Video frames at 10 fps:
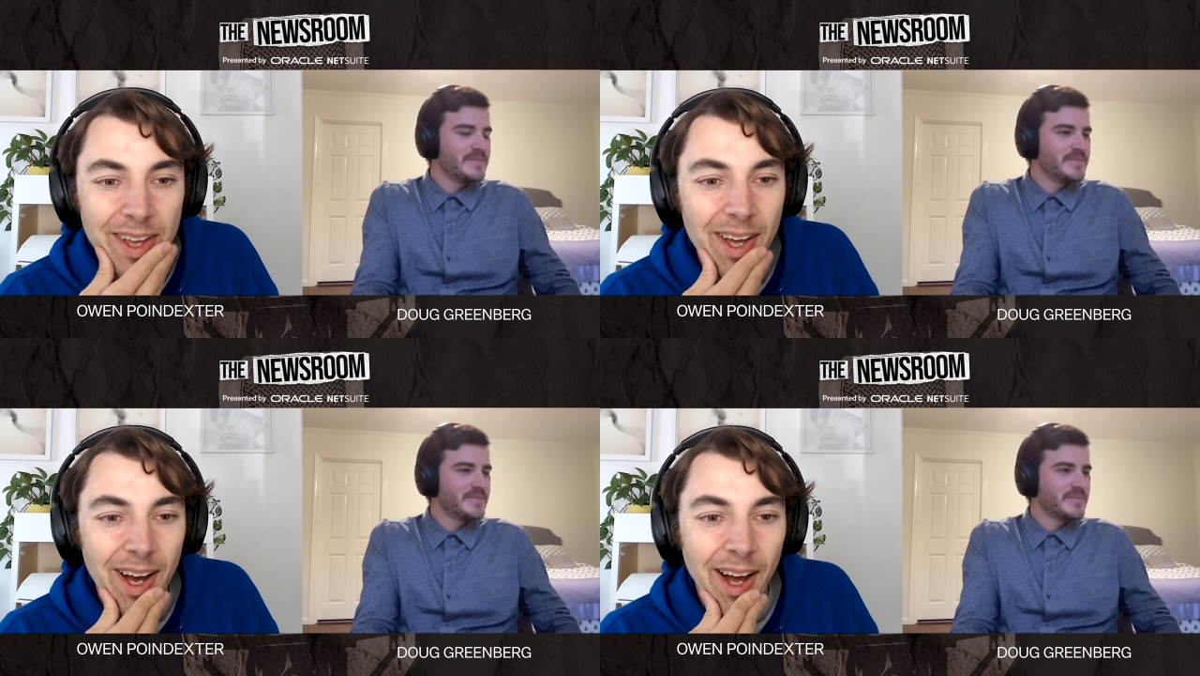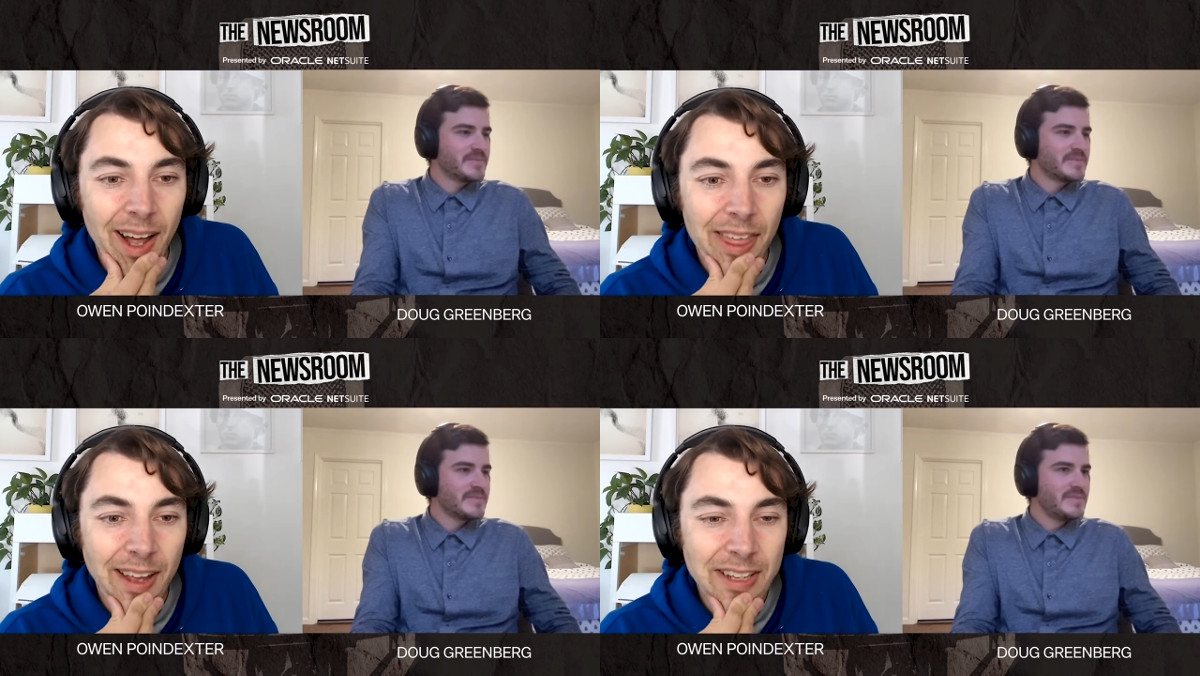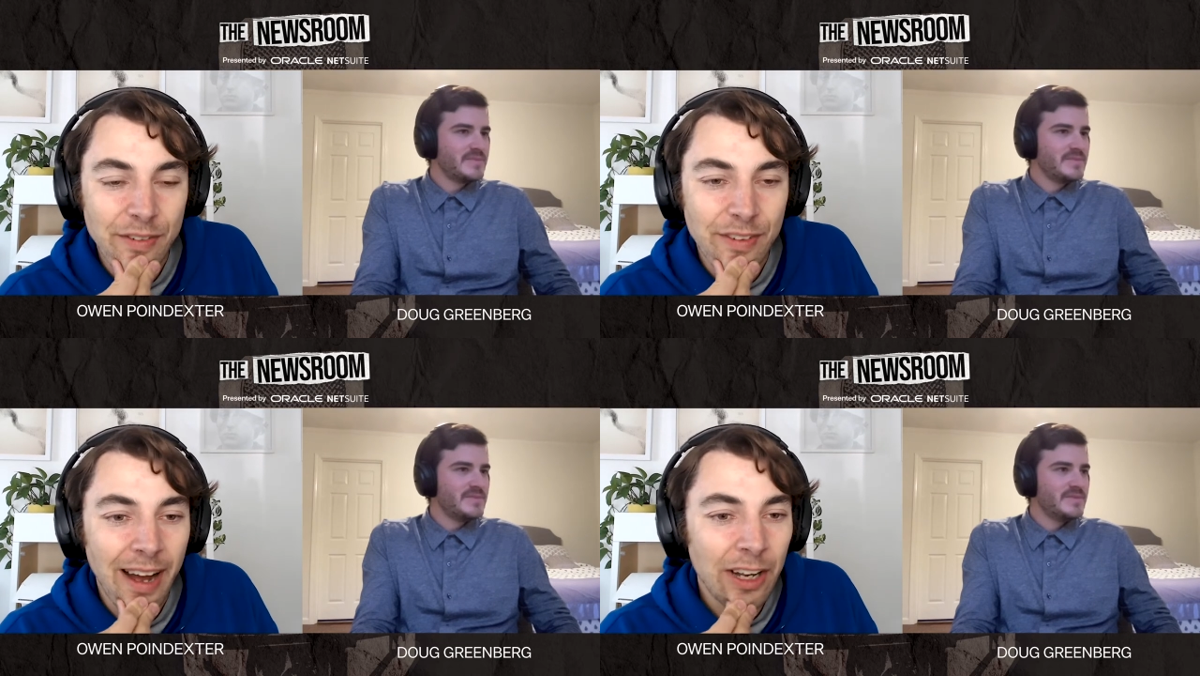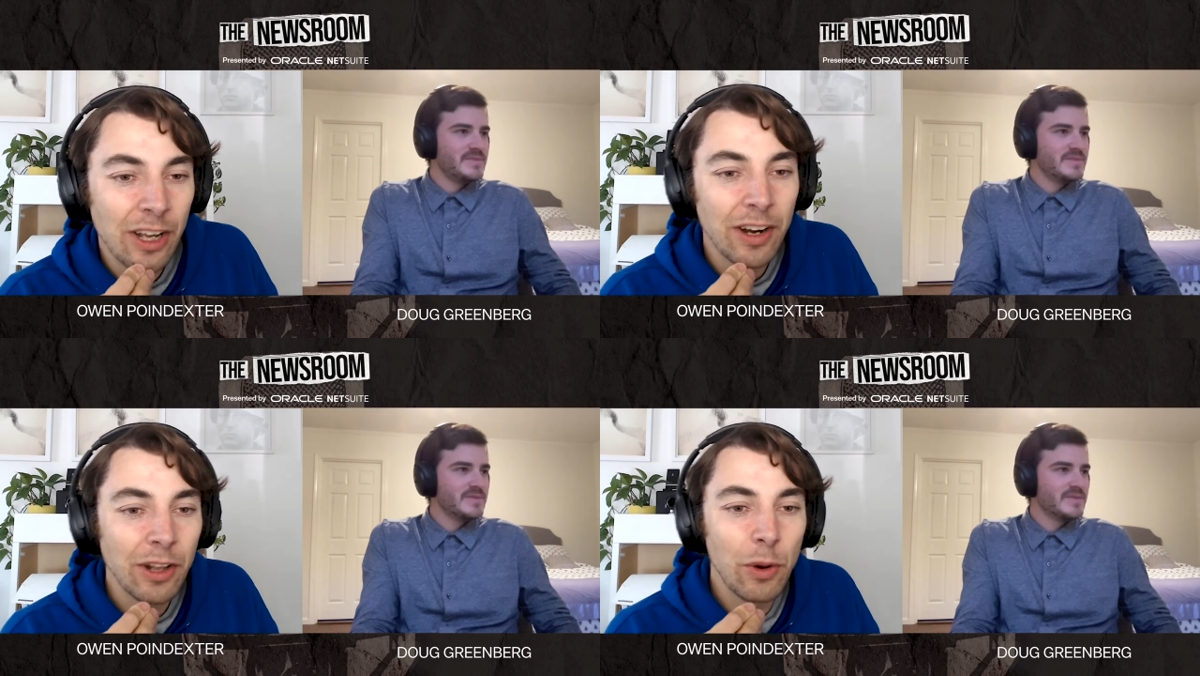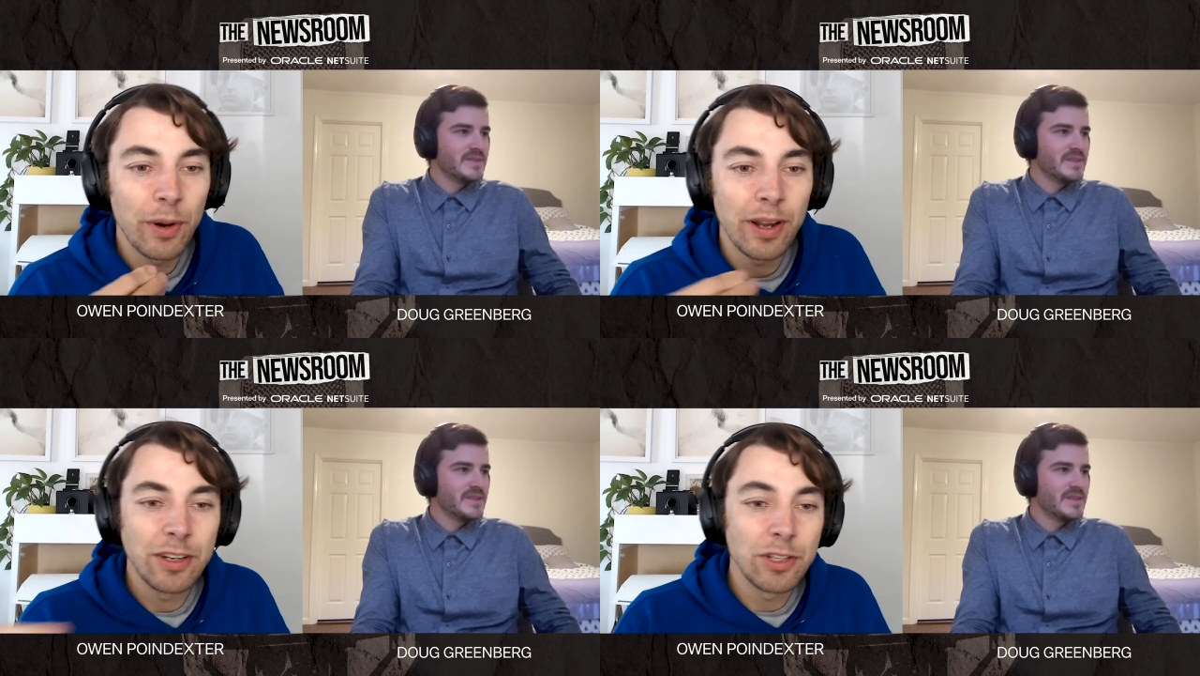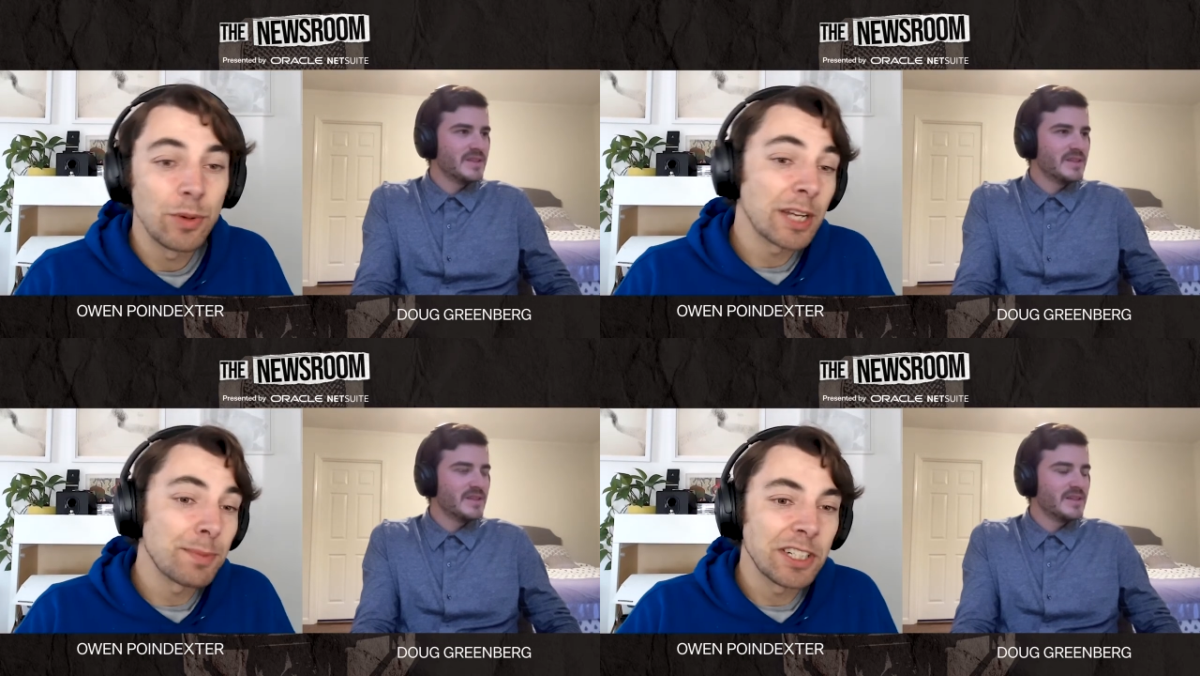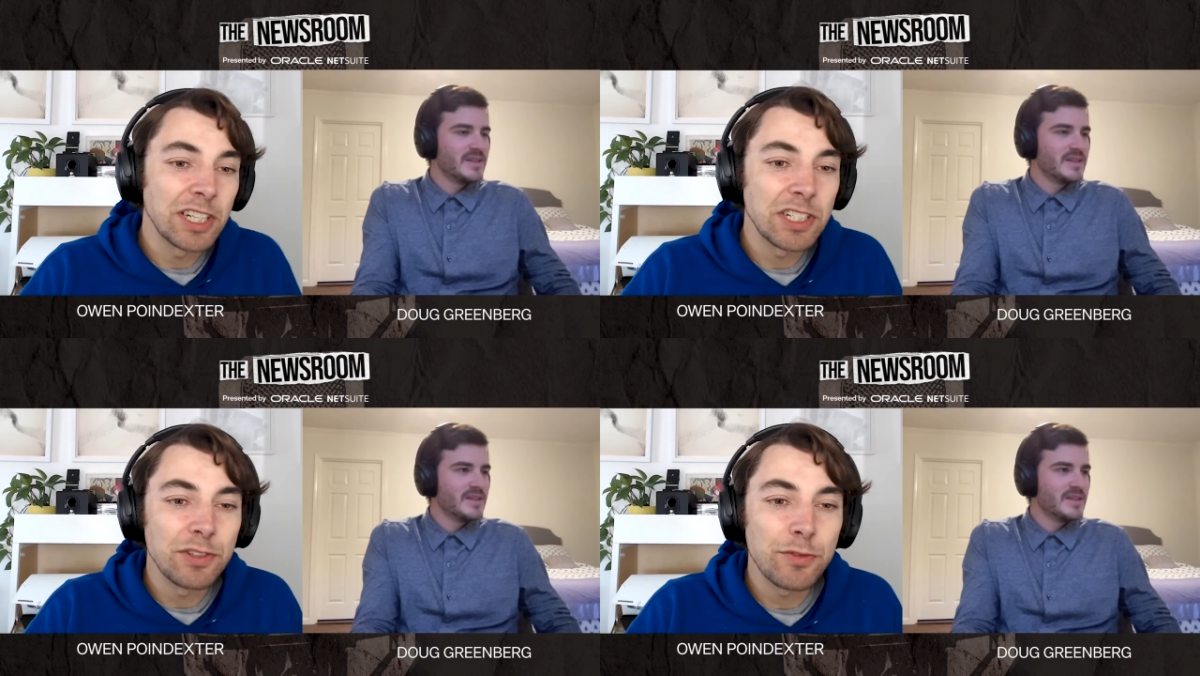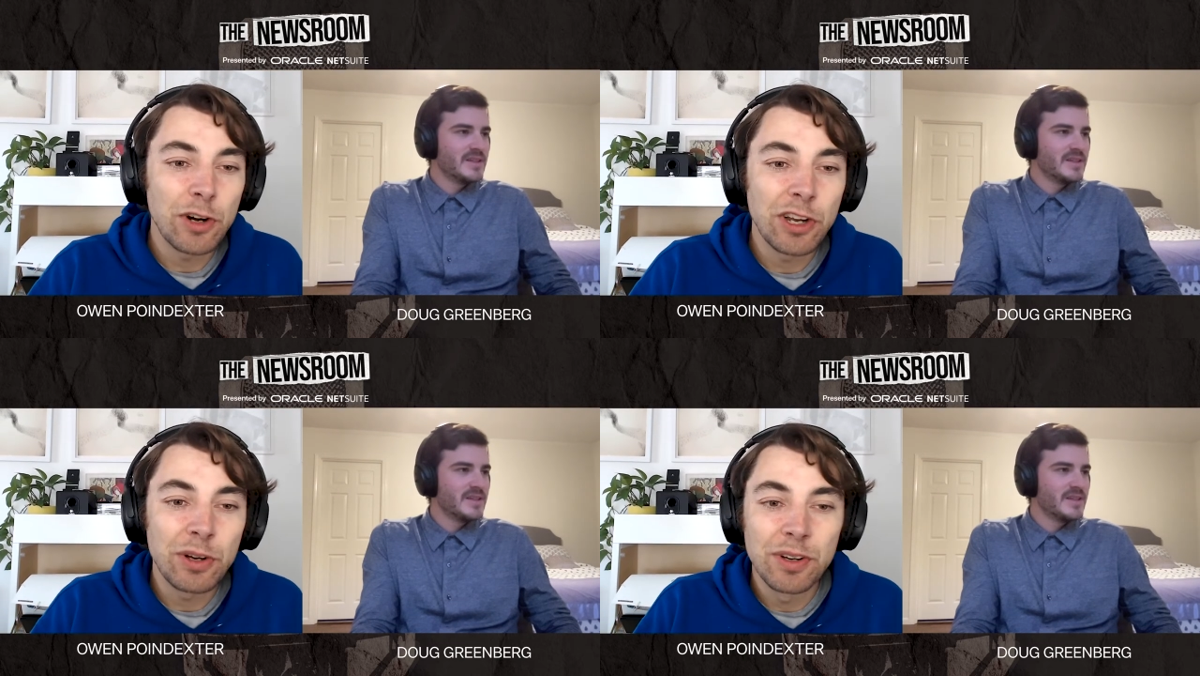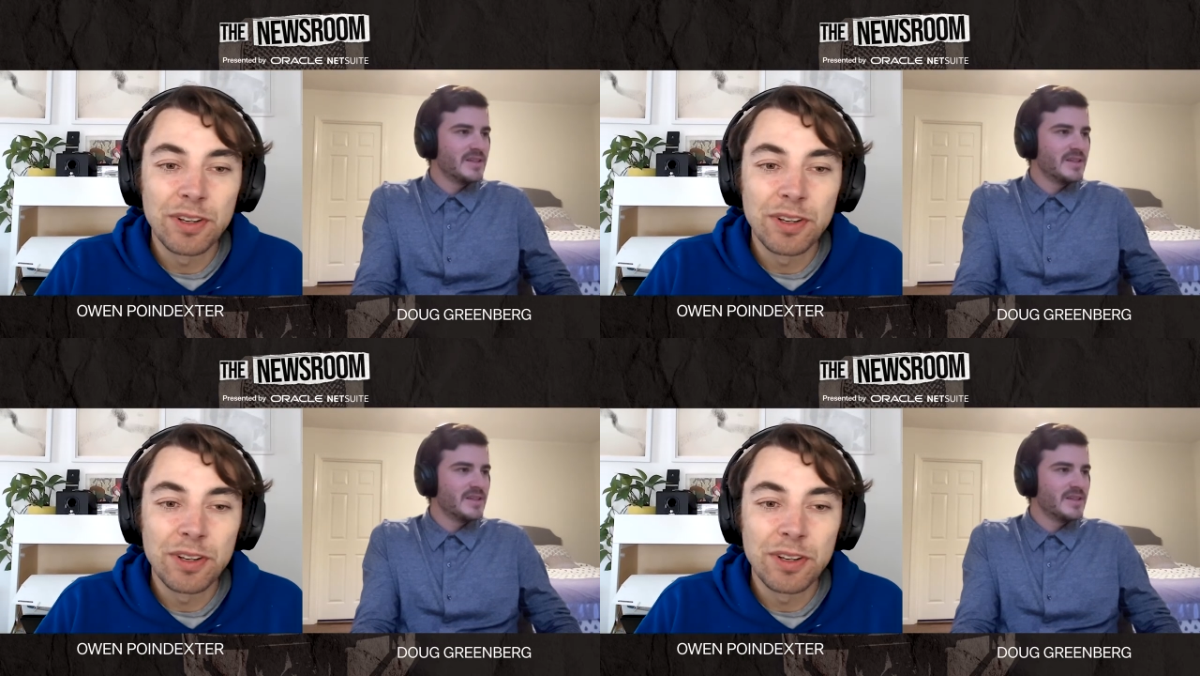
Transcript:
Speaker 1: uh, things have not gone according to expectations for you?